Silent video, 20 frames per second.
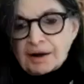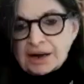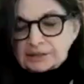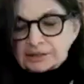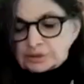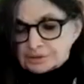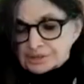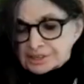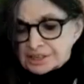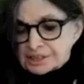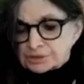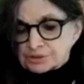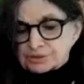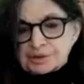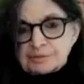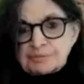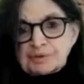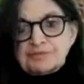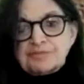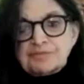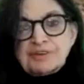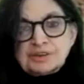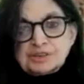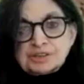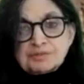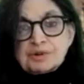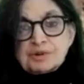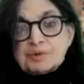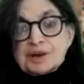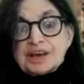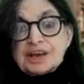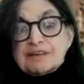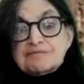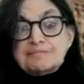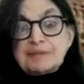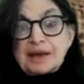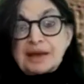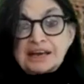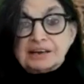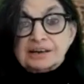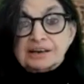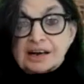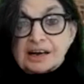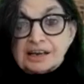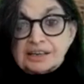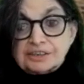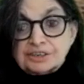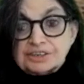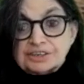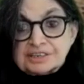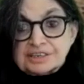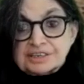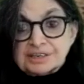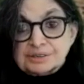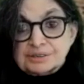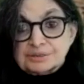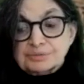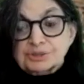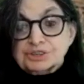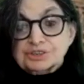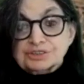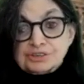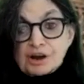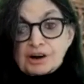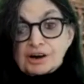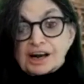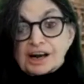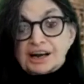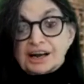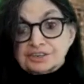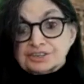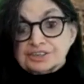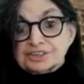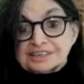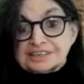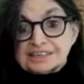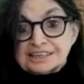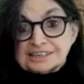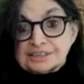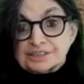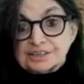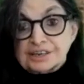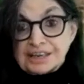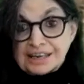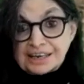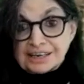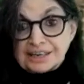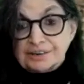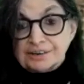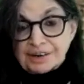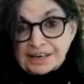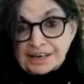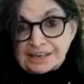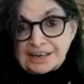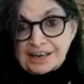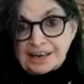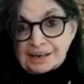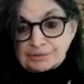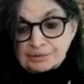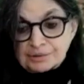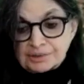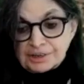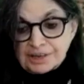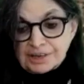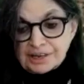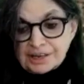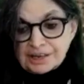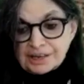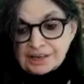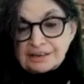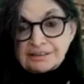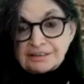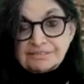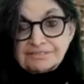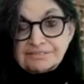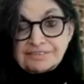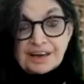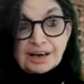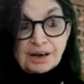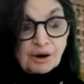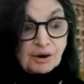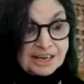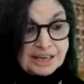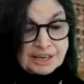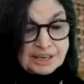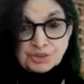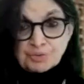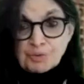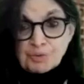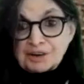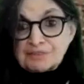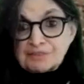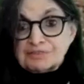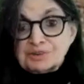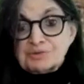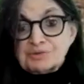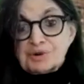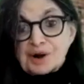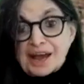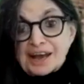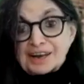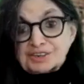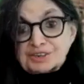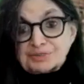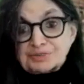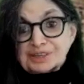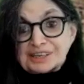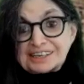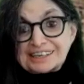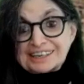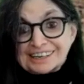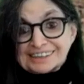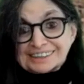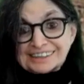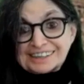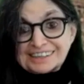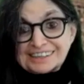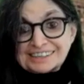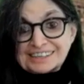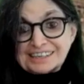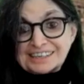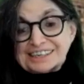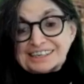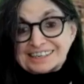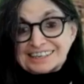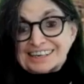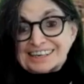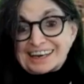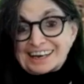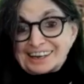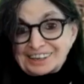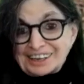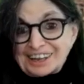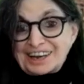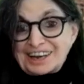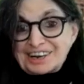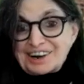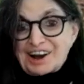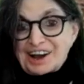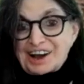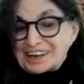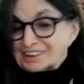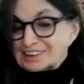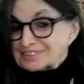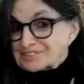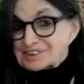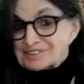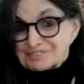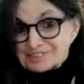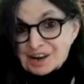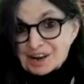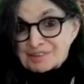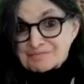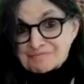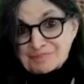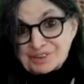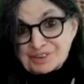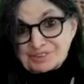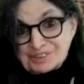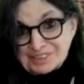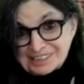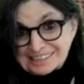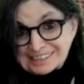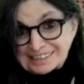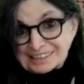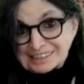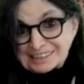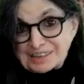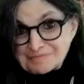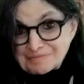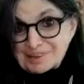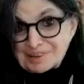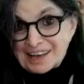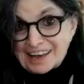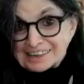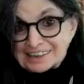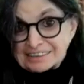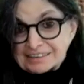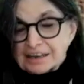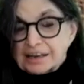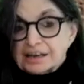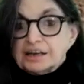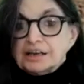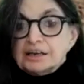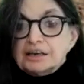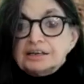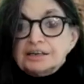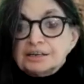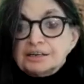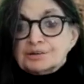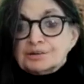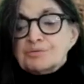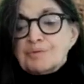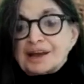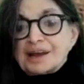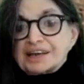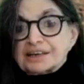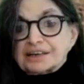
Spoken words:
lucid dreaming. First of all, we have beta consciousness, which is our consciousness here and now. If each one of you are actually listening to Gail and I, and we've not put you to sleep yet, you're awake,